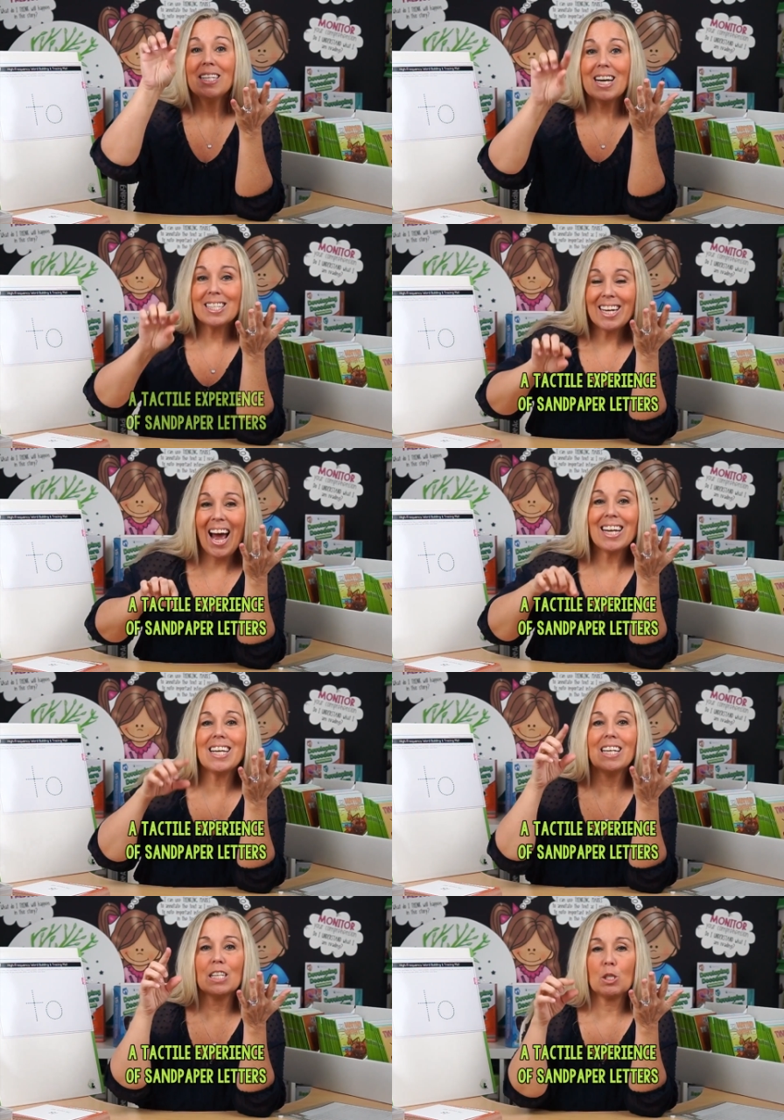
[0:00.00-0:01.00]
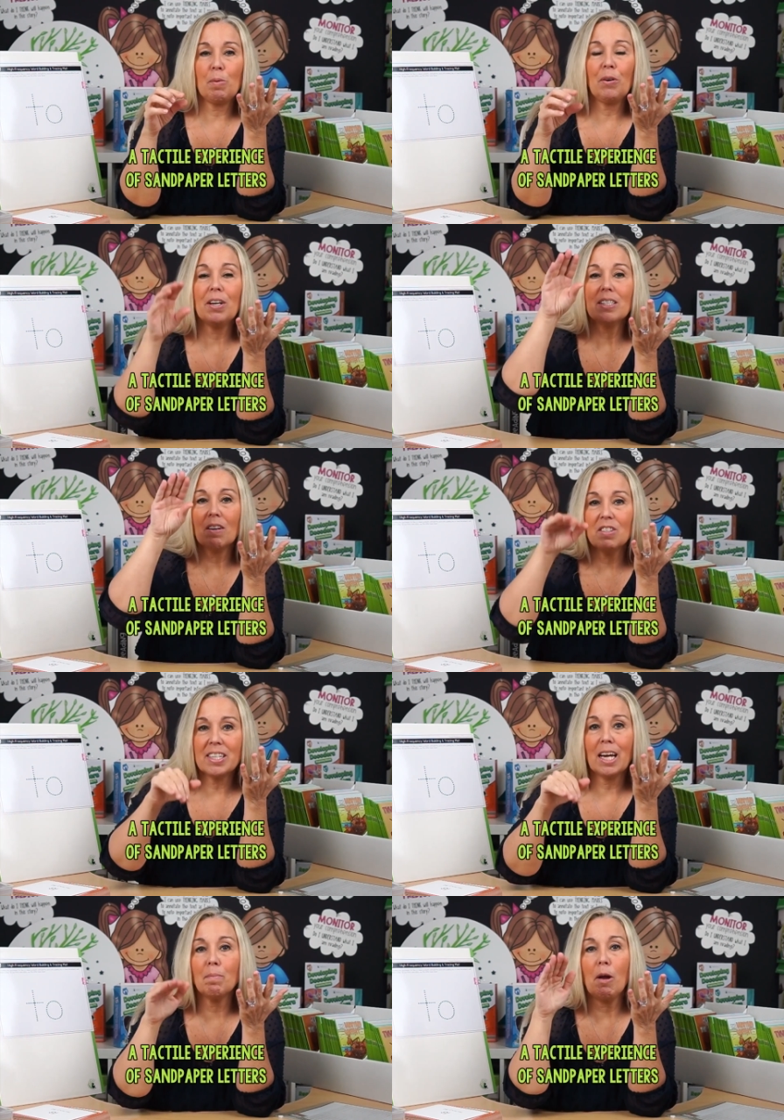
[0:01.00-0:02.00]
a tactile experience of
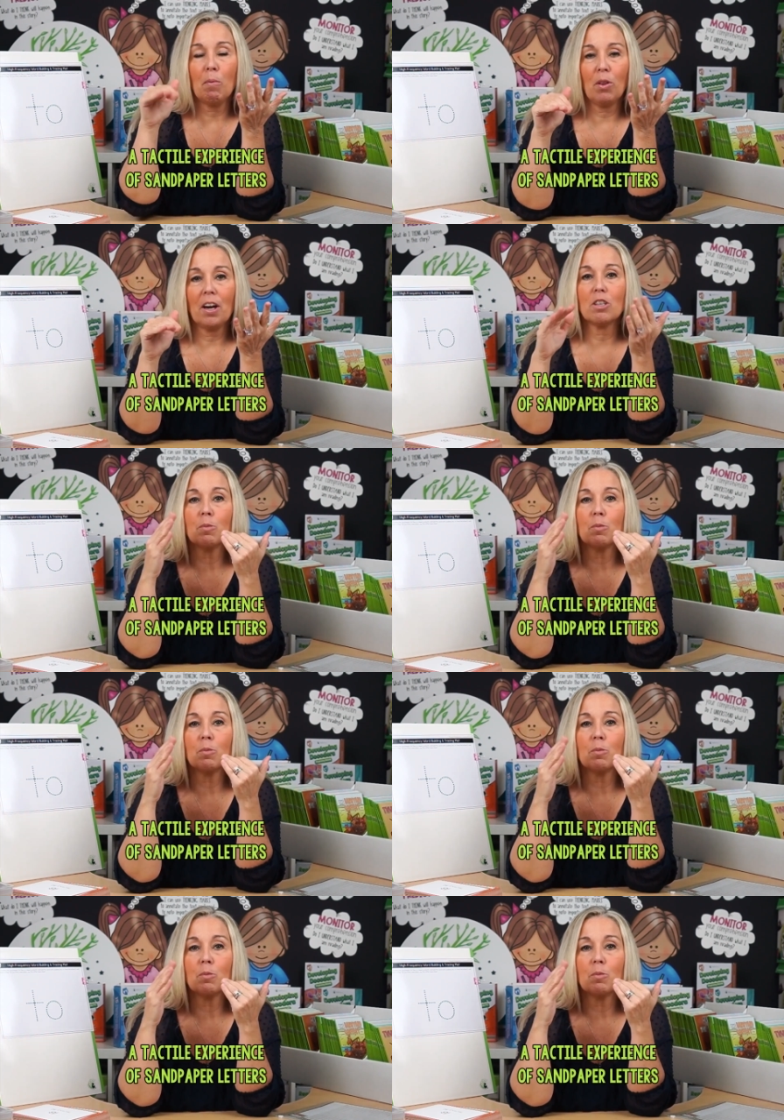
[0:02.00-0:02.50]
sandpaper letters